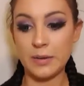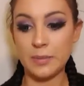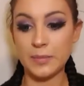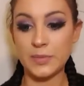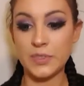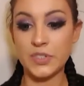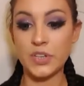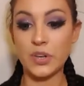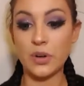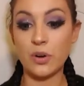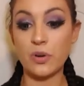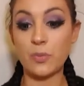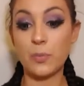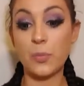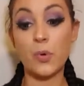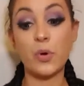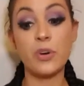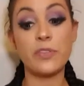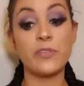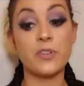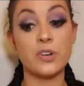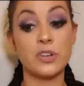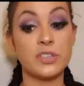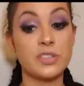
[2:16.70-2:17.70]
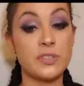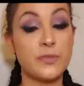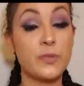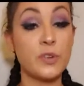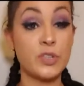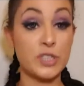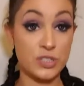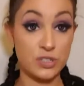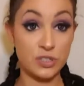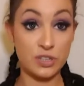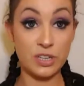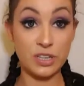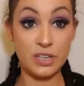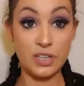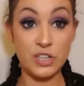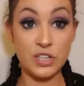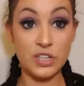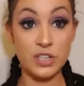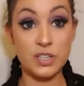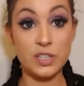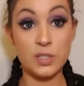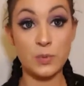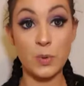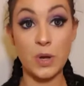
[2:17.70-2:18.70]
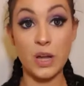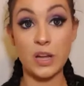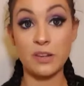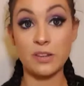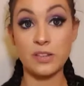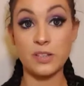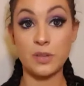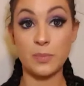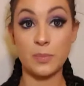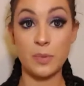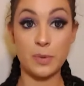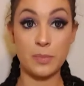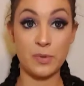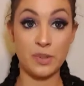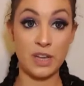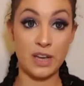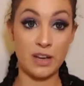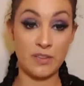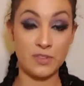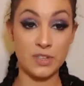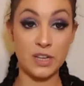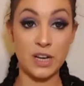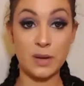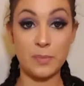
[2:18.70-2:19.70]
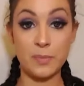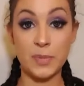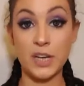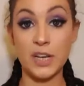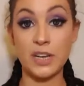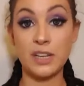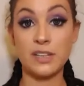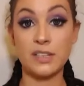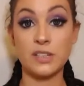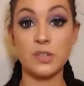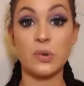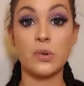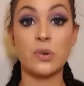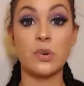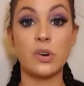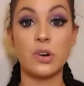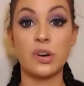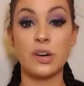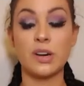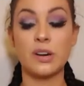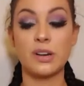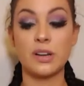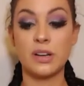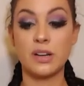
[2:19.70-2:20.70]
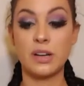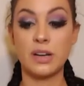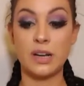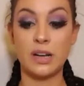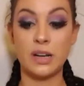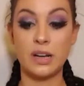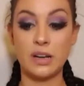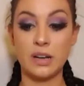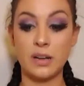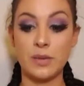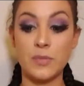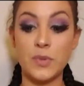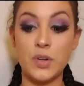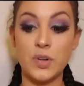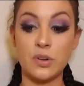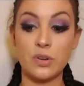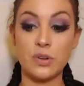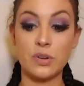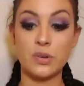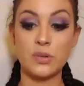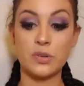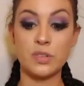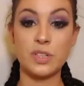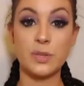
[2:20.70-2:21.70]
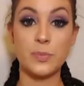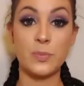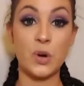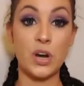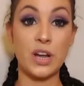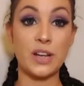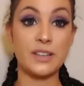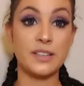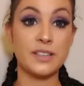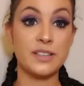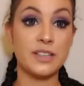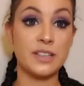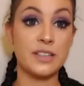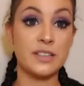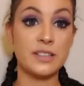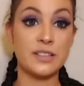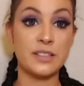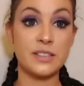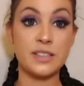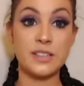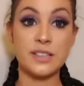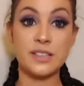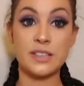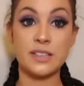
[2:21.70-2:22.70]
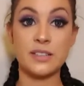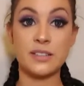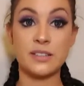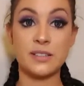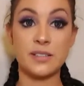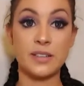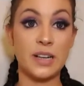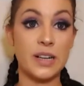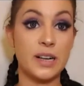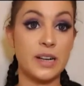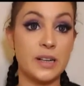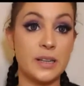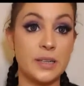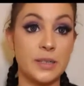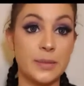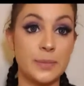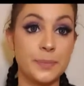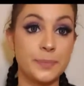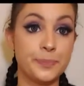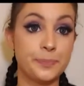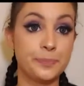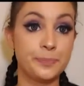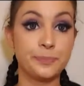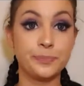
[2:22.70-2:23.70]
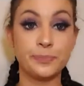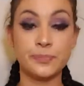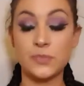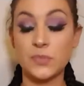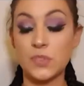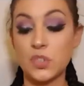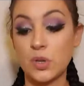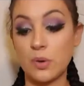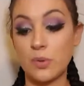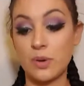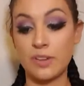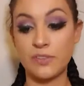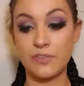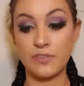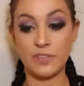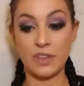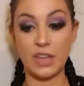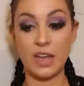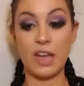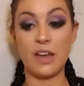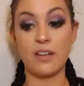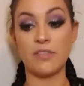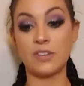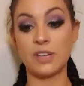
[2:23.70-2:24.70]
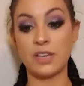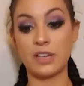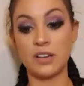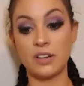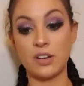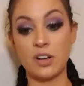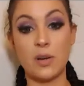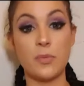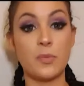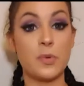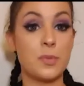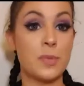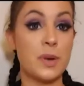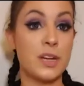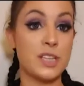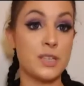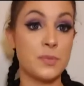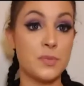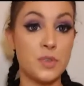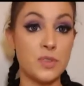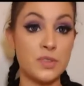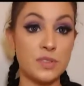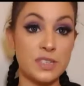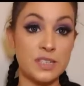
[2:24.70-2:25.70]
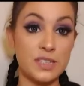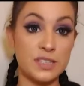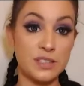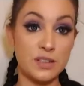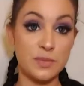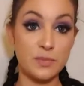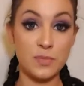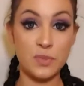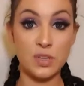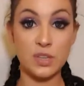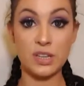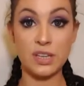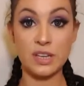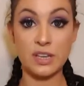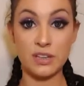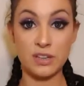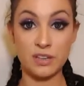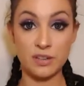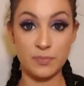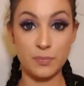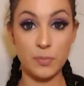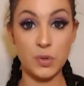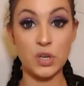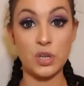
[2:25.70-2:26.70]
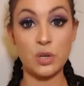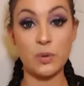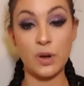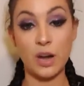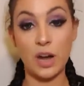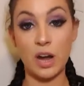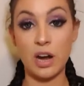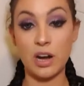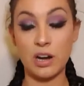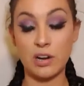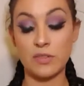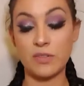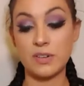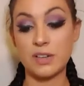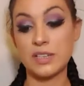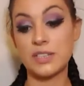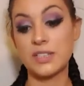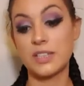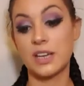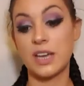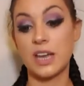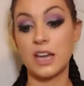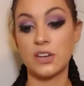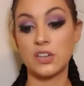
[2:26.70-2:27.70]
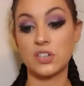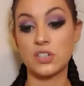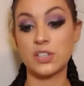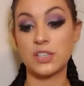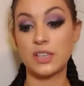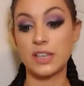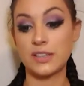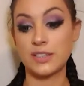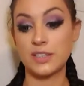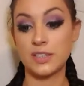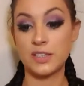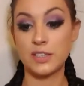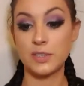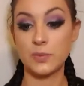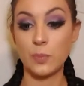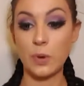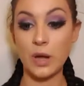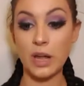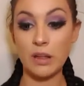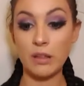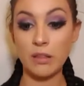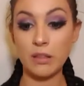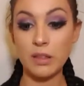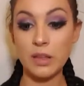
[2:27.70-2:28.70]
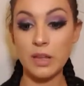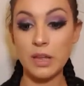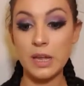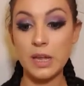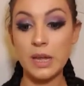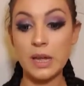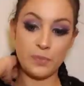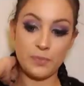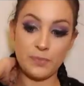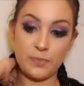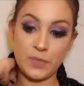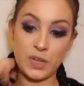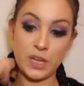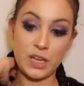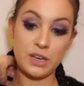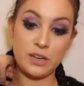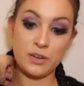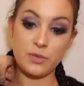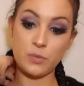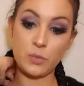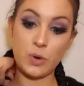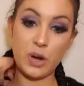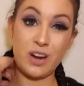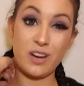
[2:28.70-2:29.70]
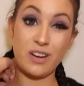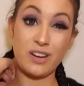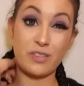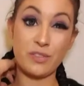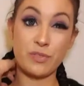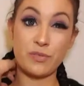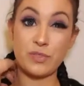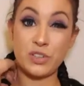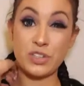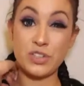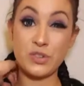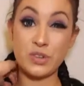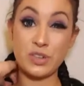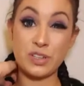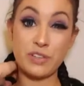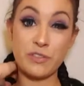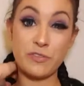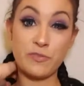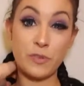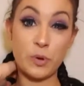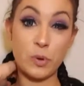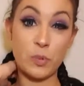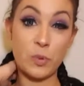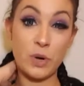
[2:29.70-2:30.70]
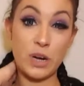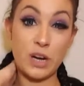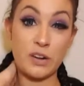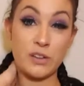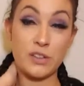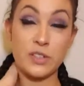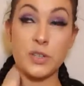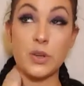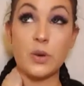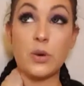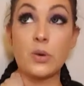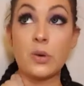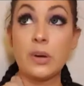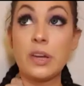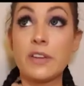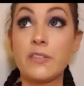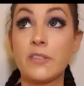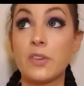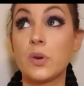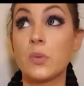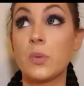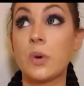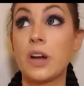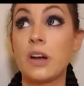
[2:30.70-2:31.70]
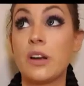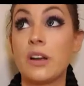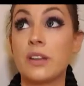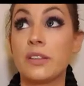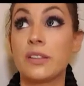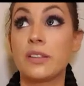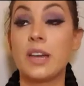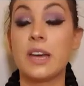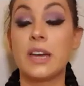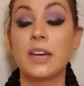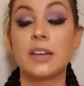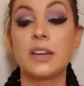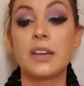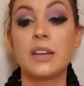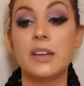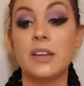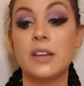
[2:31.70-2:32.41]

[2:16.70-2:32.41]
So poor foot circulation as well, so people that have diabetes or immunosuppressants, so if they have like a compromised immune system, it can put you at higher risk to catch this as well. And wearing restrictive footwear, so if you're wearing like